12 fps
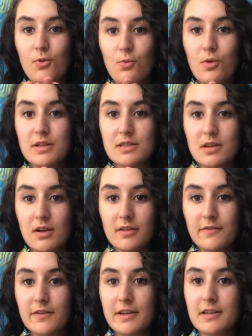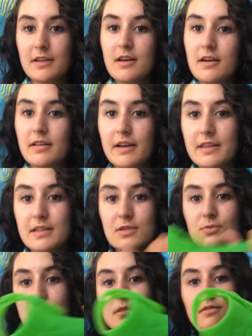one solid fin, like
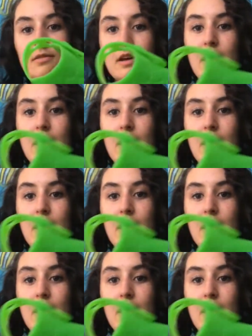this one.